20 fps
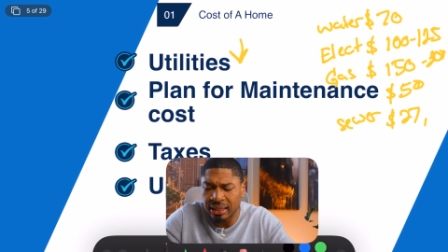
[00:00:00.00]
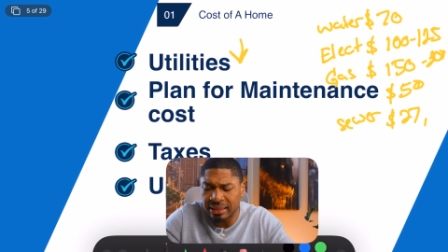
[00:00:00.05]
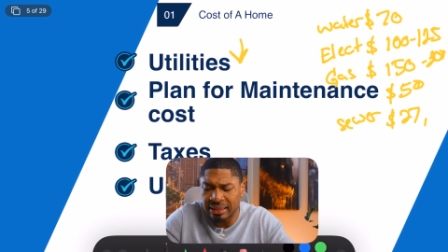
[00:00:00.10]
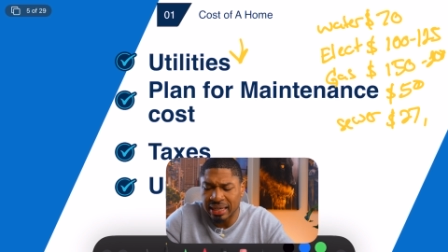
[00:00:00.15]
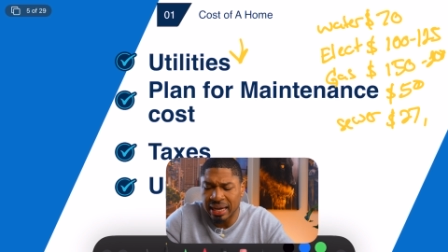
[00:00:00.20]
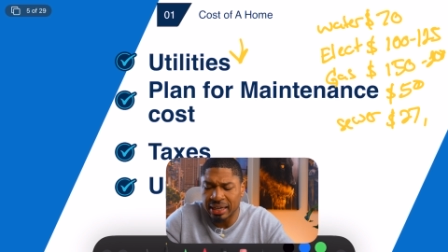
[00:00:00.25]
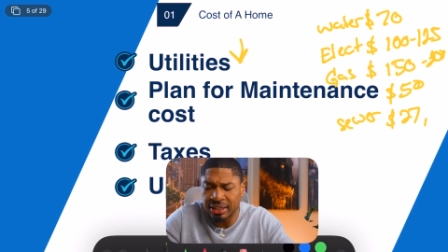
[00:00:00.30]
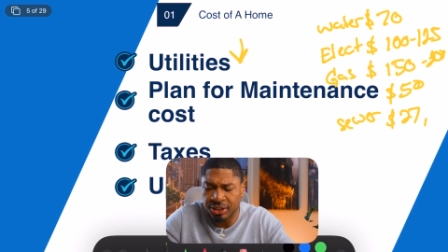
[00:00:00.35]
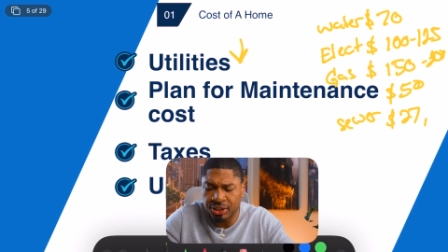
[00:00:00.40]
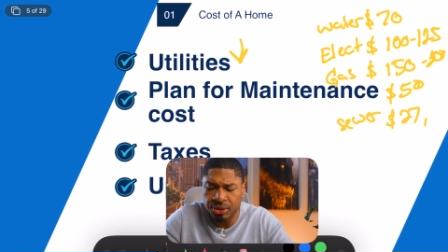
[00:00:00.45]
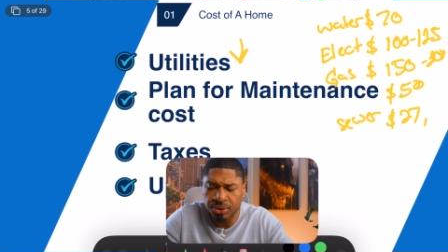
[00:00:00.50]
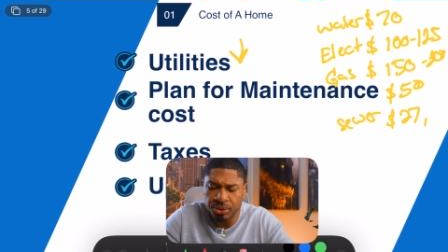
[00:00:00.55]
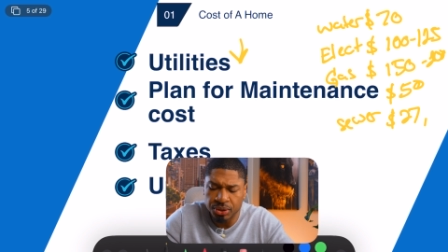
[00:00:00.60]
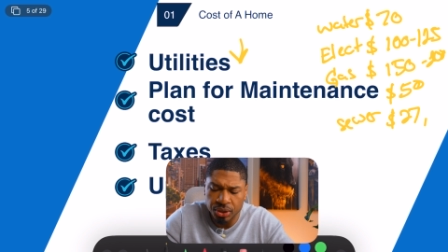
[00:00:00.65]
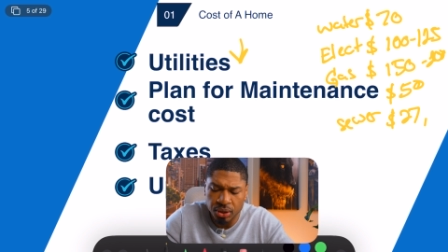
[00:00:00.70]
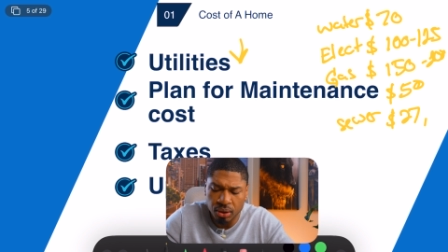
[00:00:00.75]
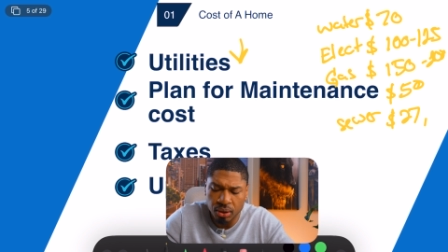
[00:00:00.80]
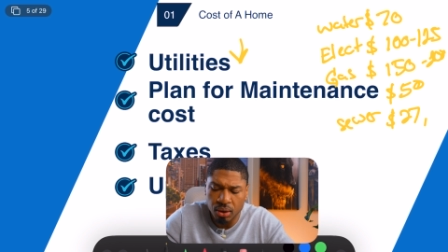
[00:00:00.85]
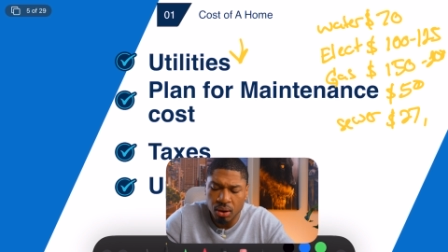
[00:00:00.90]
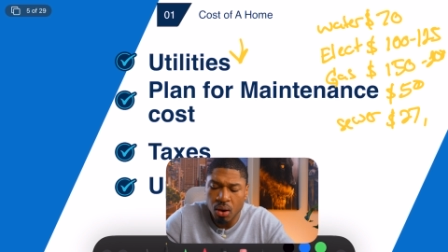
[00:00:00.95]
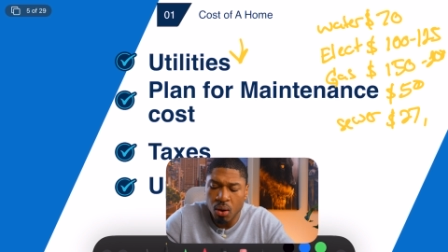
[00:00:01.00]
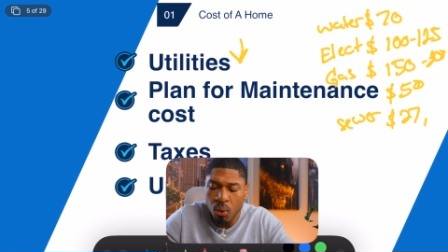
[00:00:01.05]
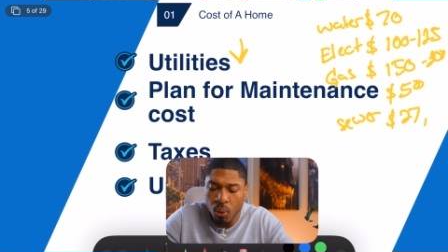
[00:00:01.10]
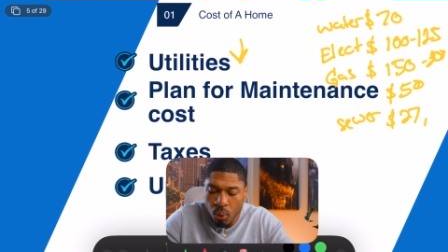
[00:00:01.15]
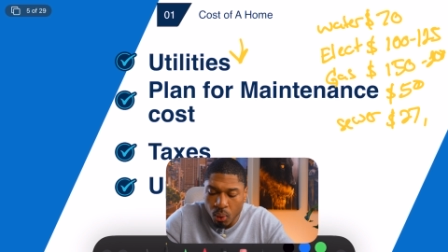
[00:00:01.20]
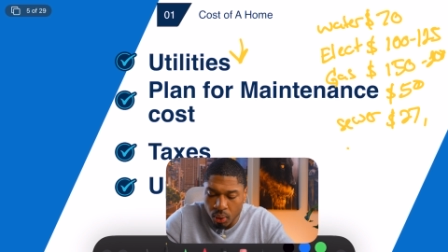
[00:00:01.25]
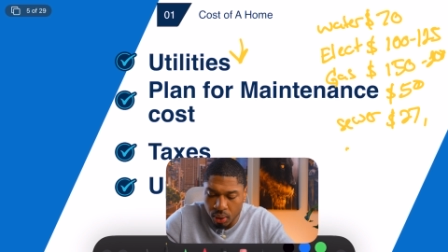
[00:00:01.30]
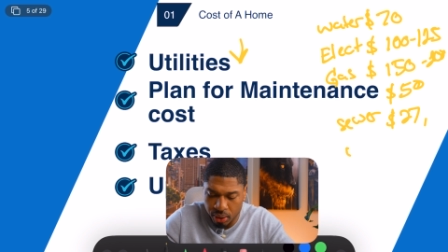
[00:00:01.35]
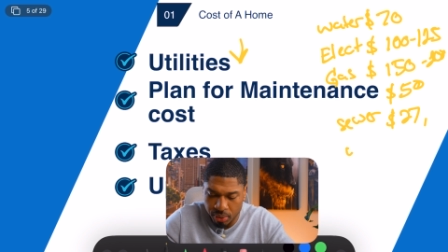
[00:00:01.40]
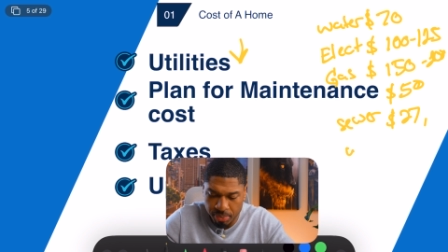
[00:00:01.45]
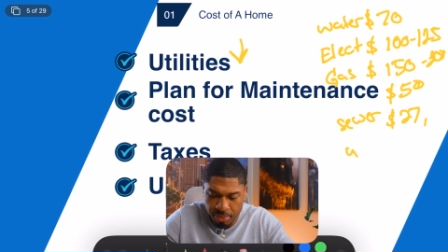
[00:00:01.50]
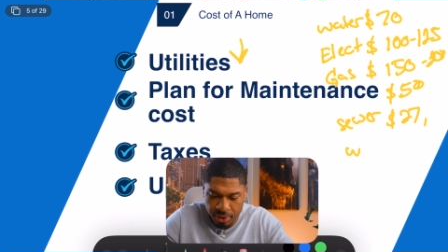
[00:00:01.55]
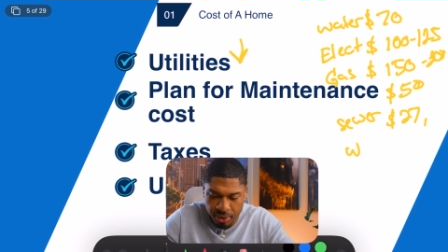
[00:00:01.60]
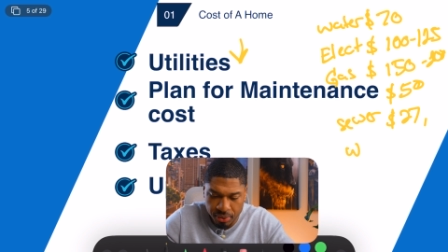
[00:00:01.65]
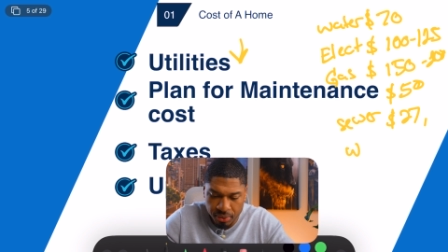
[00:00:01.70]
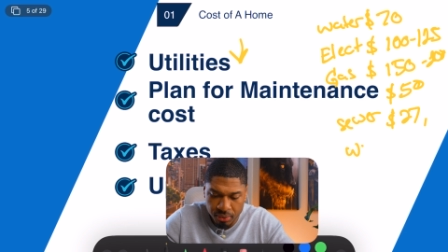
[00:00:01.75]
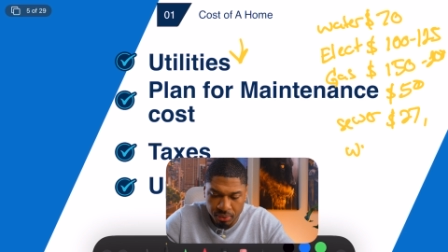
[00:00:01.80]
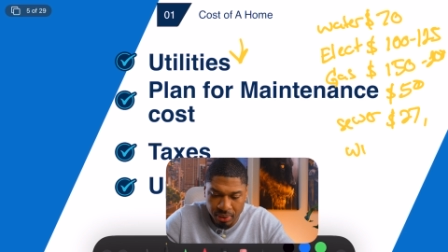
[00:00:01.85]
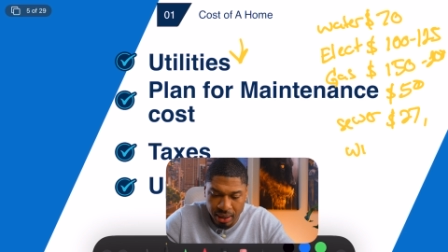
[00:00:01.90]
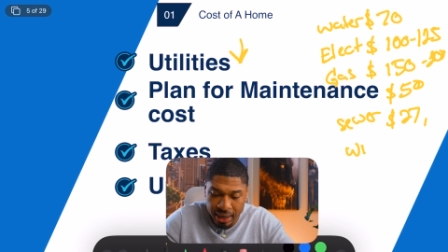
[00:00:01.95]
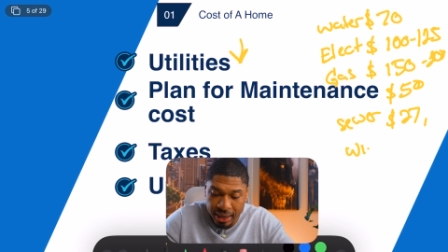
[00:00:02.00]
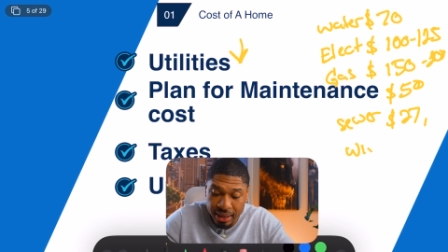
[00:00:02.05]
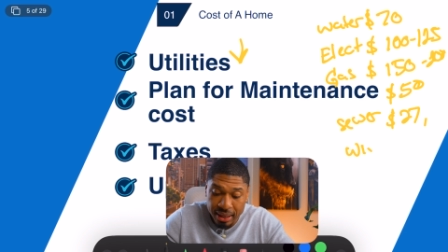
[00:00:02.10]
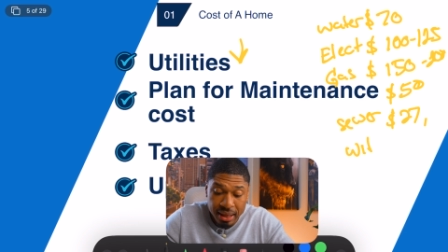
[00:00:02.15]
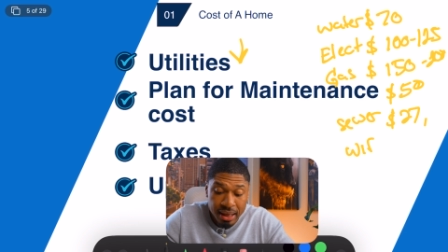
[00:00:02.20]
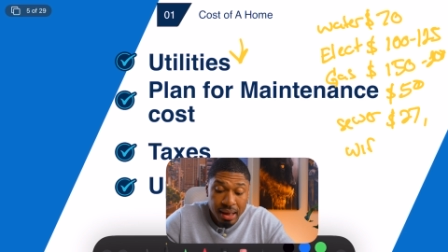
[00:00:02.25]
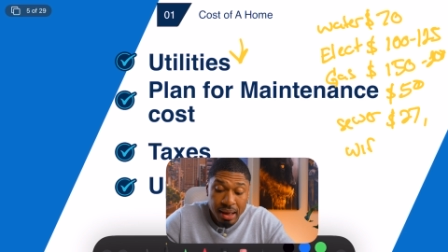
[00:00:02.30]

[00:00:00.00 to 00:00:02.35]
attached to your water bill, right?